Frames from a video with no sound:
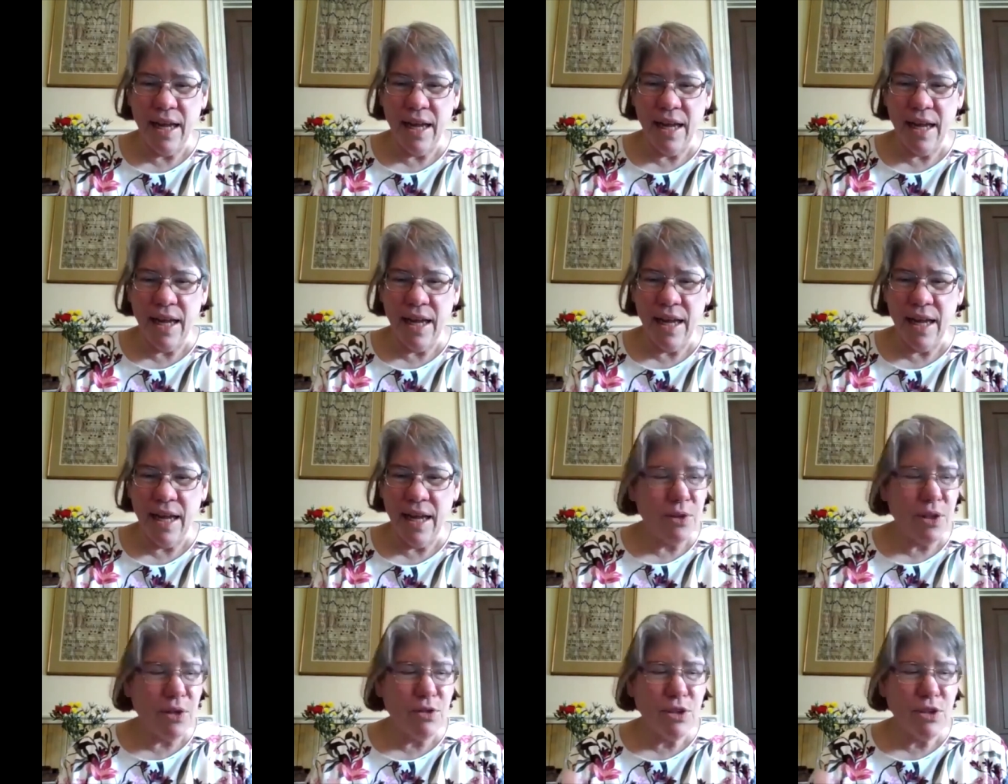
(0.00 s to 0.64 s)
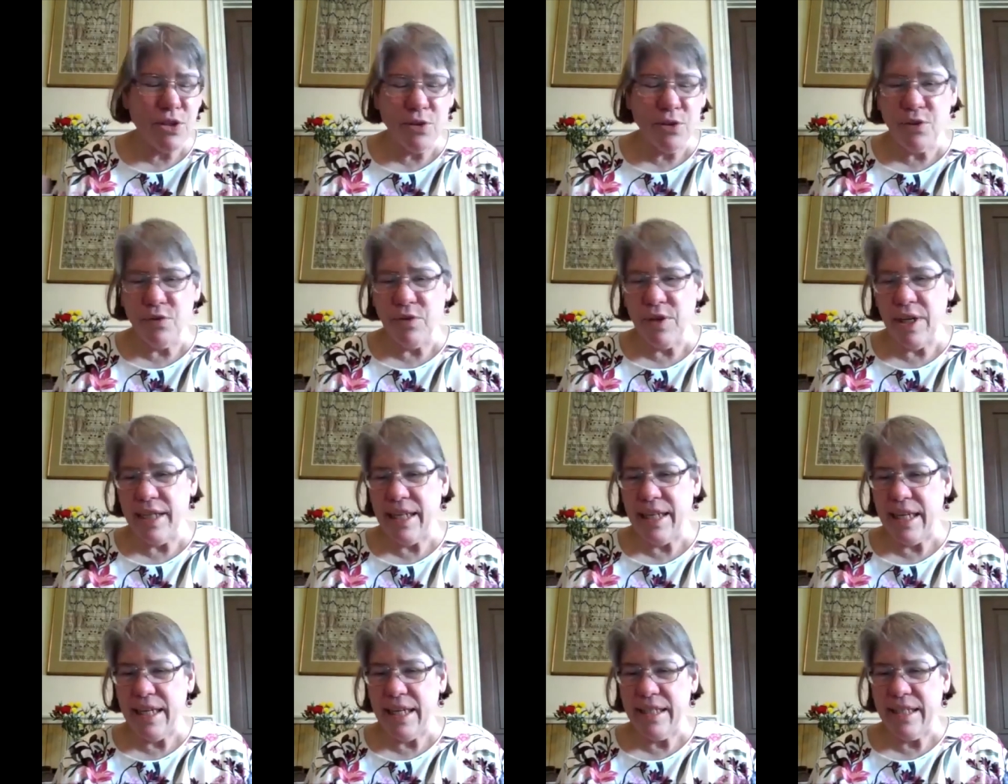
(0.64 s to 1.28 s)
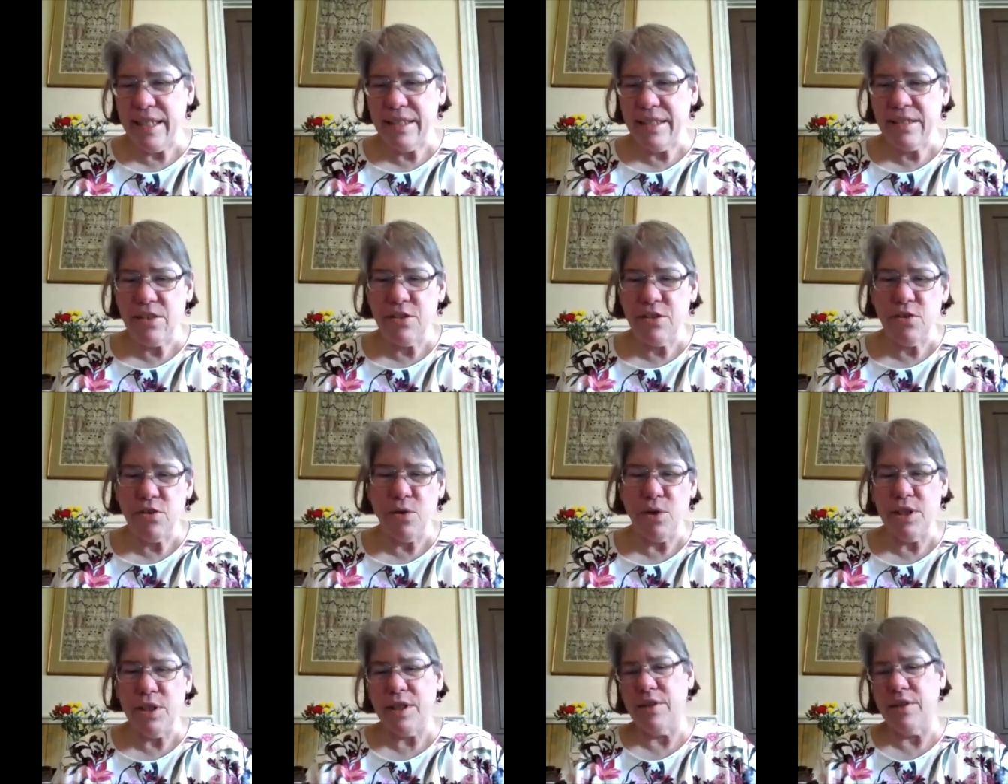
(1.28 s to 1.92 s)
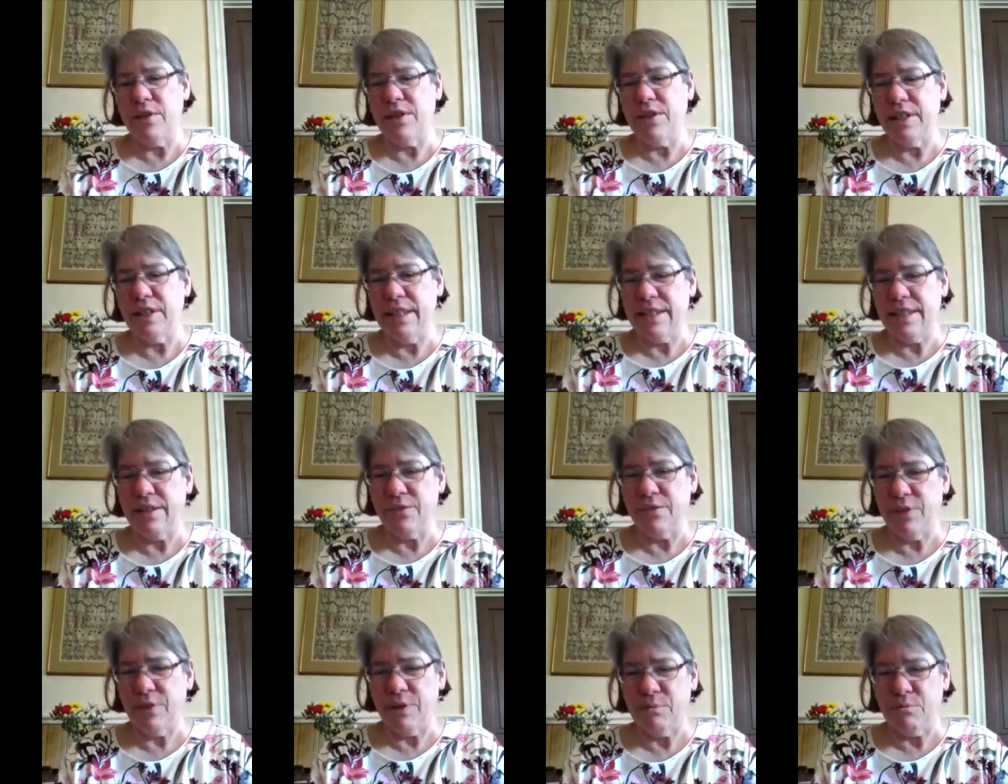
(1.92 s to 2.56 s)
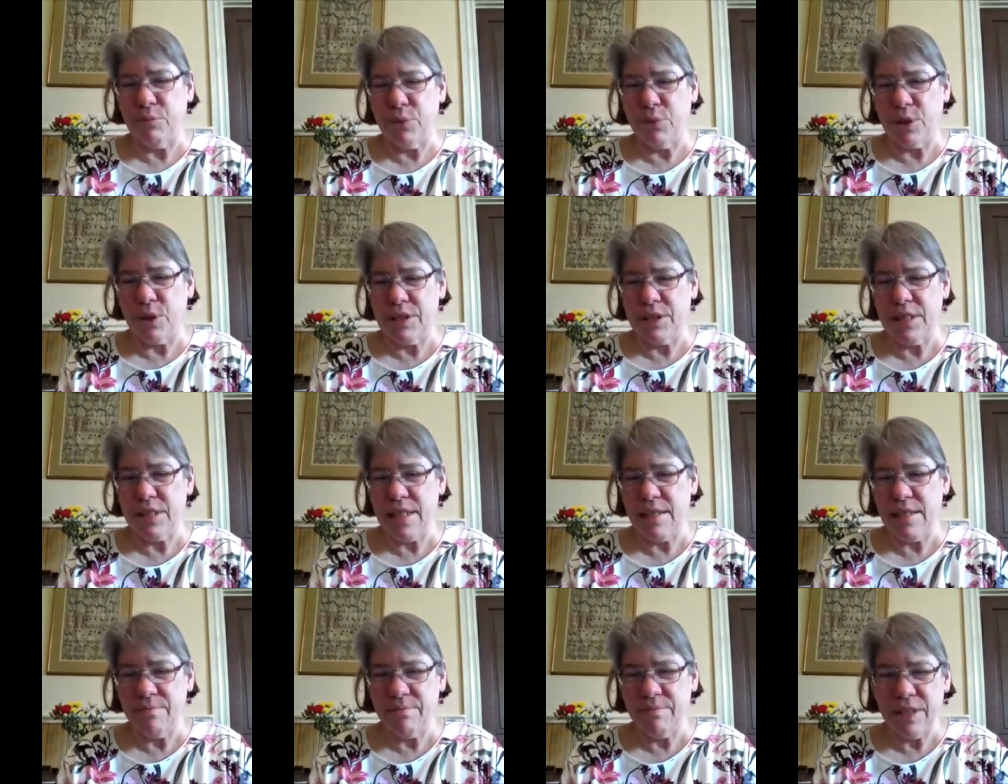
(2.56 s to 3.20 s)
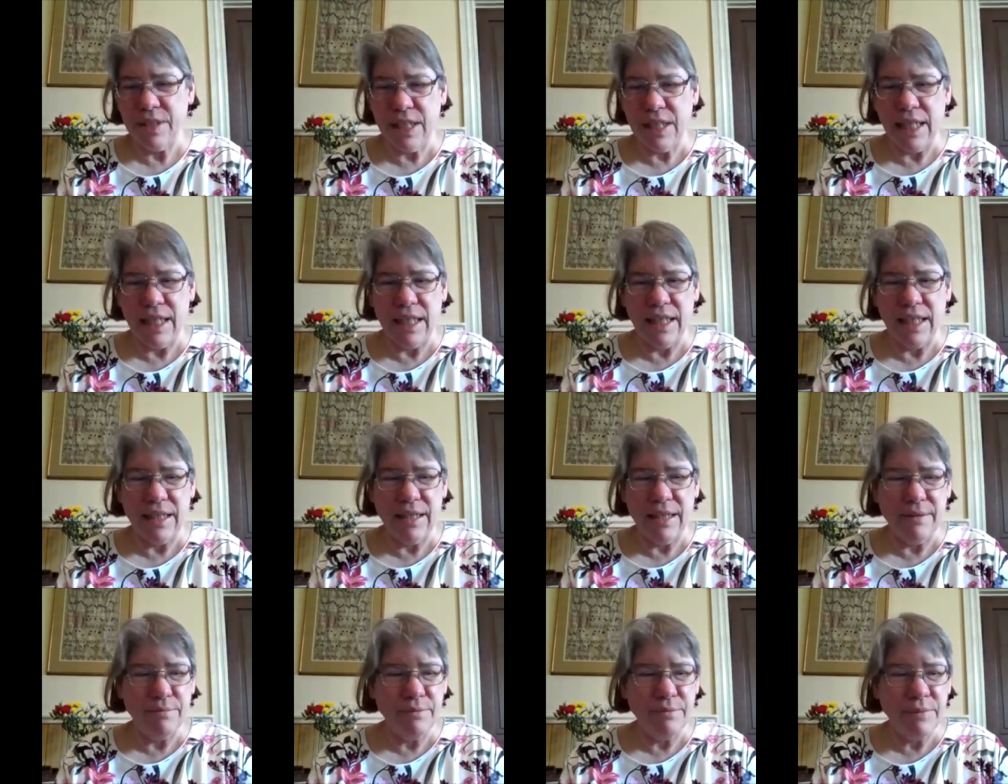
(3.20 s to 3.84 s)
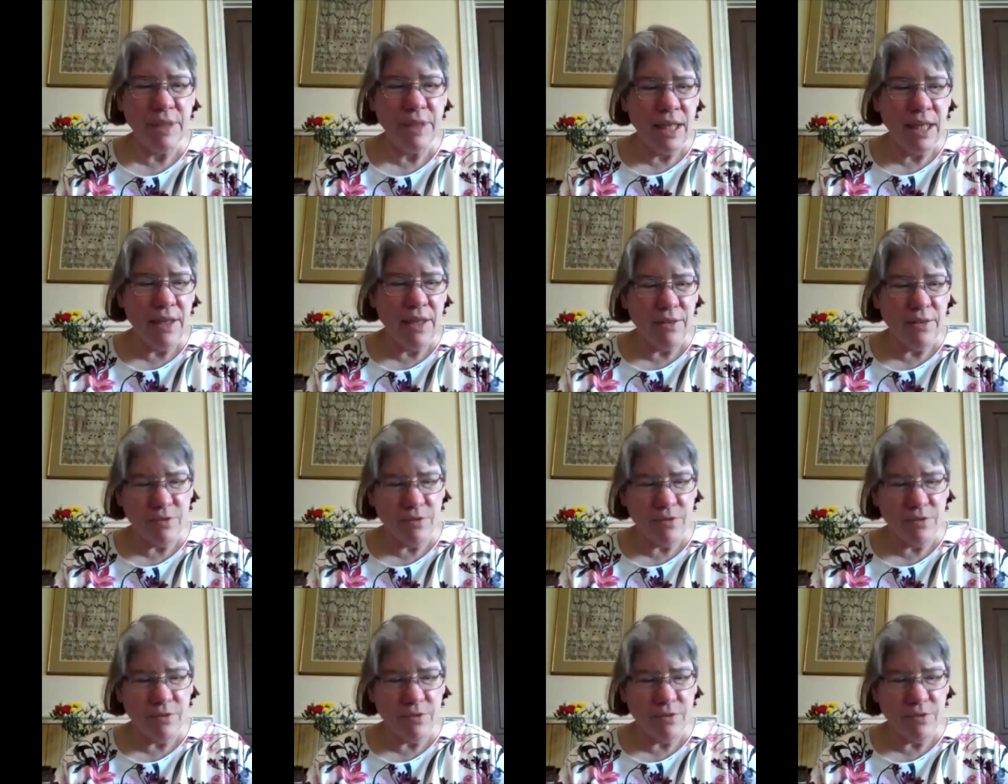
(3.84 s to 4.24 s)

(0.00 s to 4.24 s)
So those are three extraordinarily different books from